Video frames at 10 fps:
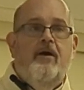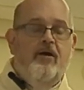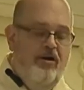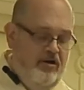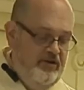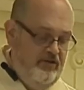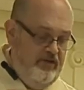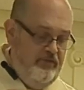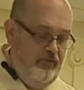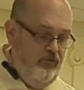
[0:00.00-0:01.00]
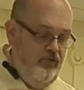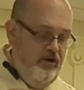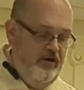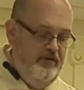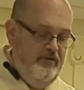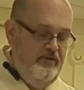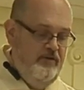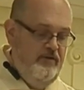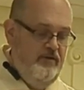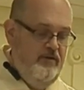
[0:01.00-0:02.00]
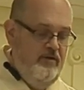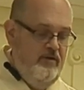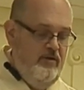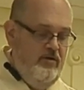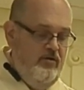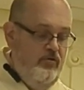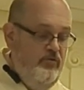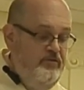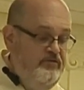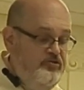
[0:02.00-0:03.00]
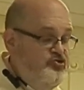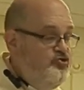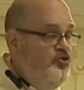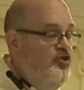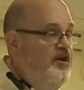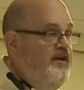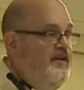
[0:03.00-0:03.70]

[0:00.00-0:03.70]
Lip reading: heartily in the Lord, who is the joy